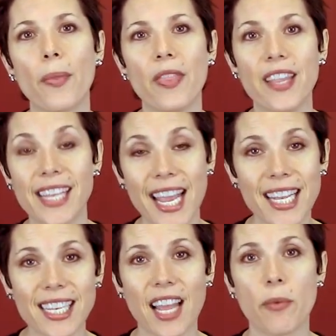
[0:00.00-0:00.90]
the
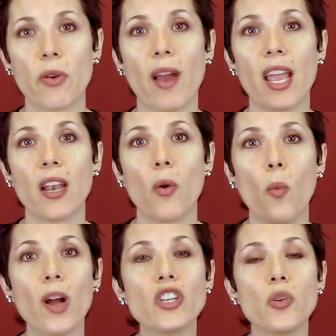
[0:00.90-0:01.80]
date and we write,
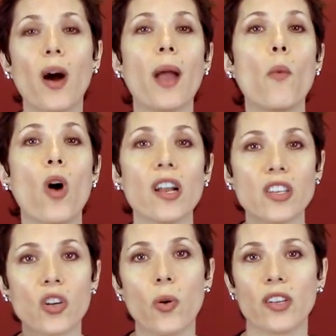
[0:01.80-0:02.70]
what do I
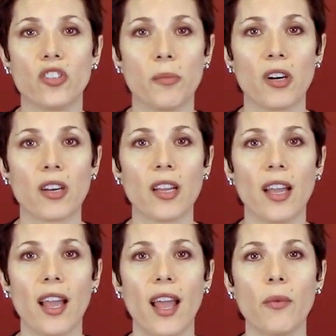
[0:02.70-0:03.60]
want? Question mark.
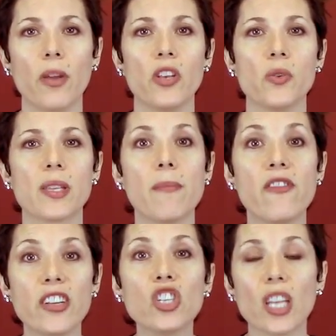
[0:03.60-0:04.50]
And we do some
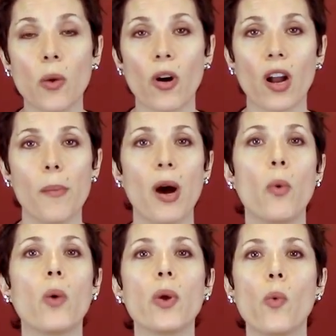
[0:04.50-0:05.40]
visioning work about
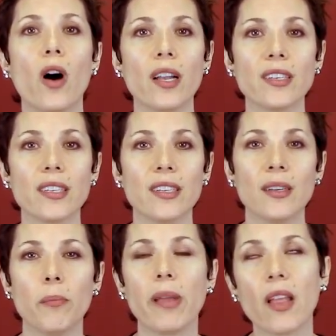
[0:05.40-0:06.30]
what we want.
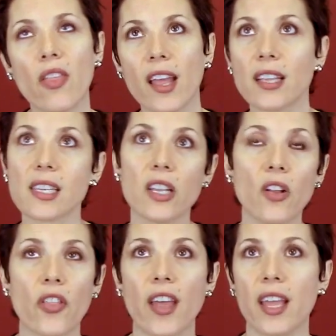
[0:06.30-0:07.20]
Big things,
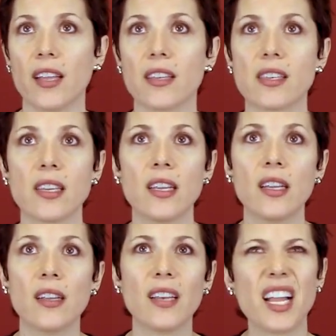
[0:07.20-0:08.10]
little things,
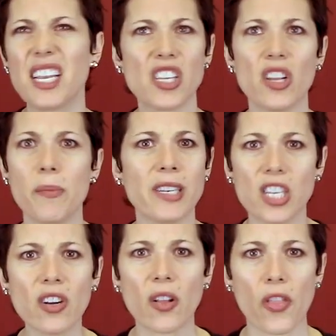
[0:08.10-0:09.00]
not necessarily
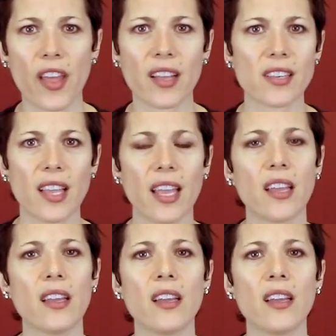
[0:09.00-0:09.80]
material things, like